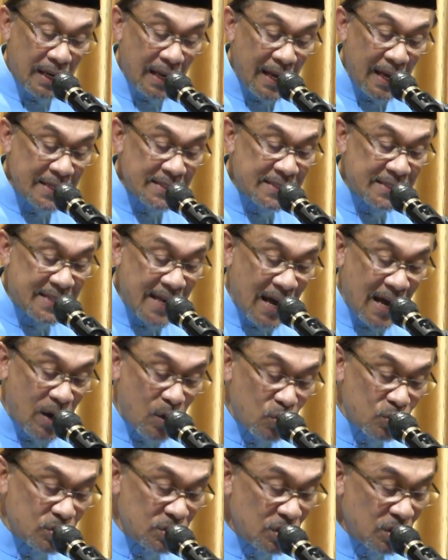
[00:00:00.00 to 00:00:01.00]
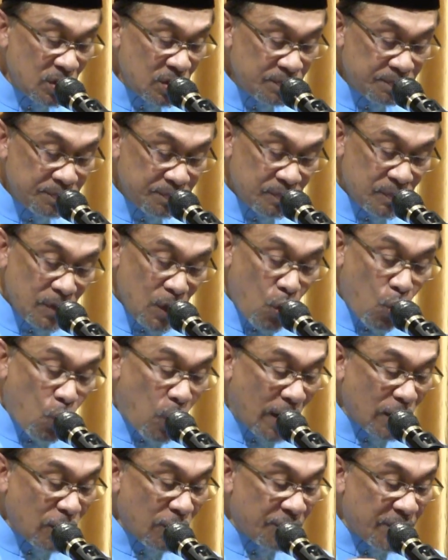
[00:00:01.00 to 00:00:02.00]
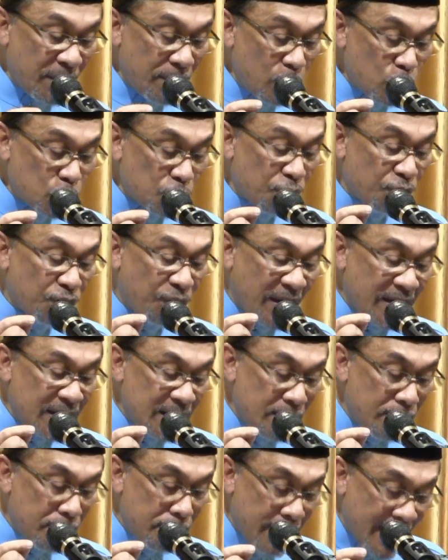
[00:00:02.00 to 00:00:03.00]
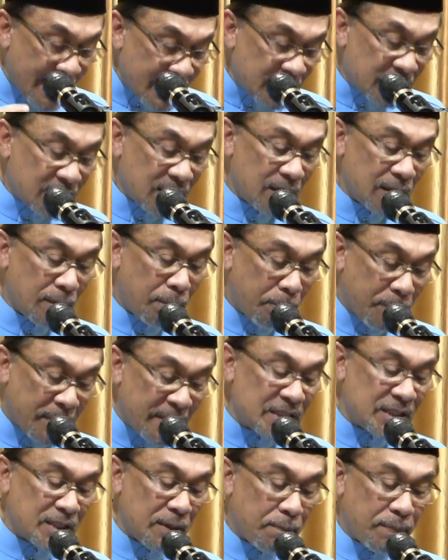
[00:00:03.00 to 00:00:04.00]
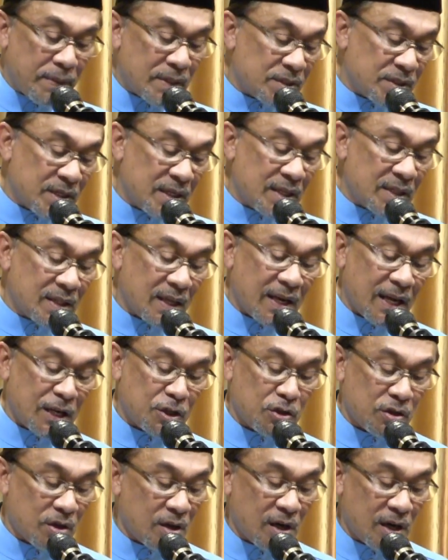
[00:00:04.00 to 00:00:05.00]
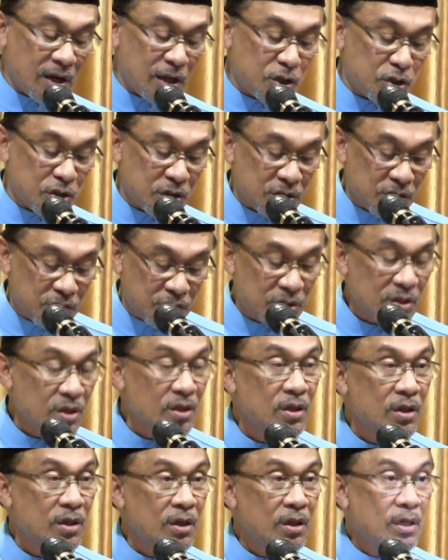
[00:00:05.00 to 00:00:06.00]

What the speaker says: lays down one of the most fundamental principles in international relations.